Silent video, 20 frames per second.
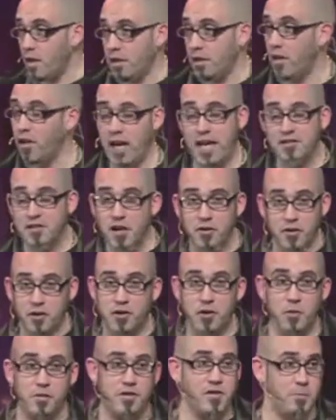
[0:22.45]
You know, it has nothing to
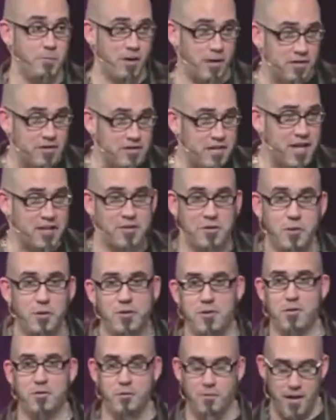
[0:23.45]
do with the Spirit. It just has to do
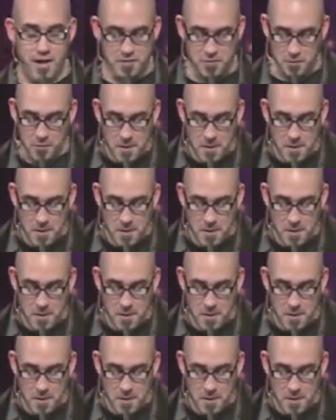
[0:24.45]
with the vessel.